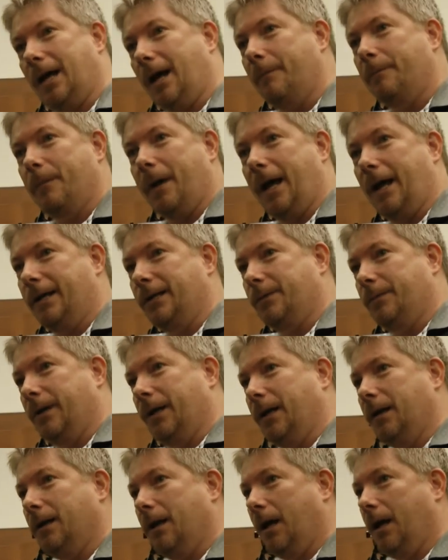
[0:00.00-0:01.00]
top
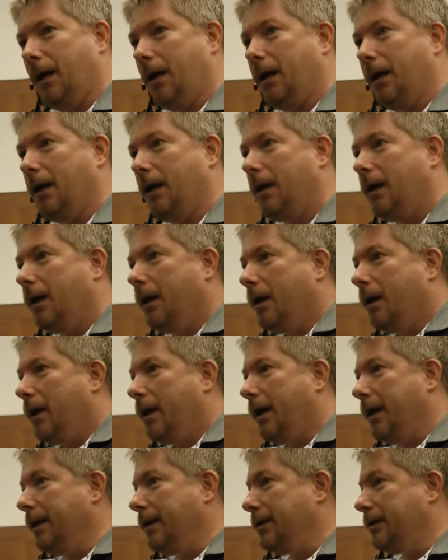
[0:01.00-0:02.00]
management uh,
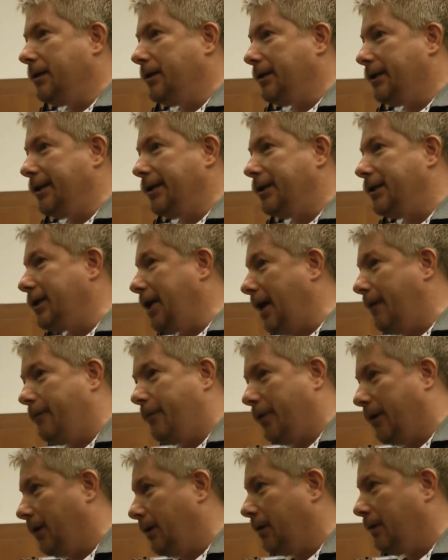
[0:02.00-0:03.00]
is just
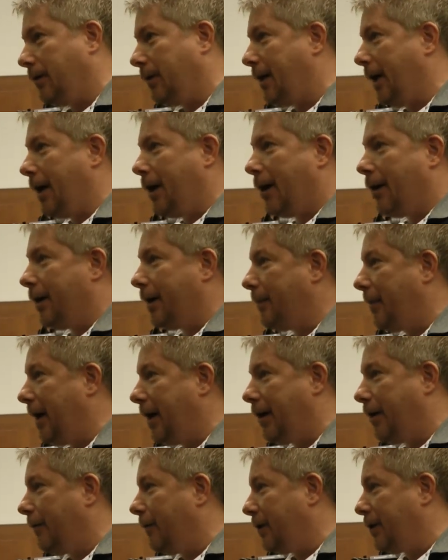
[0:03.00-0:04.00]
shameful. They already
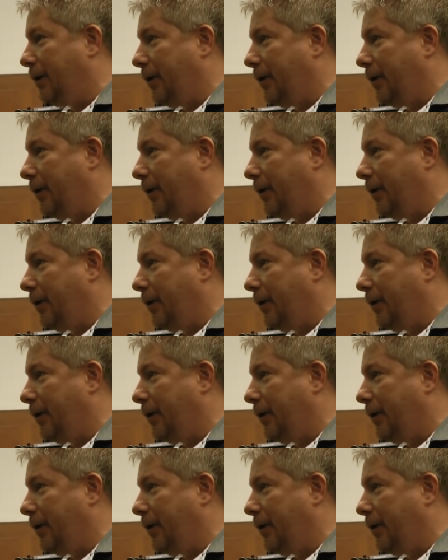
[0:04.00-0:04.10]
make over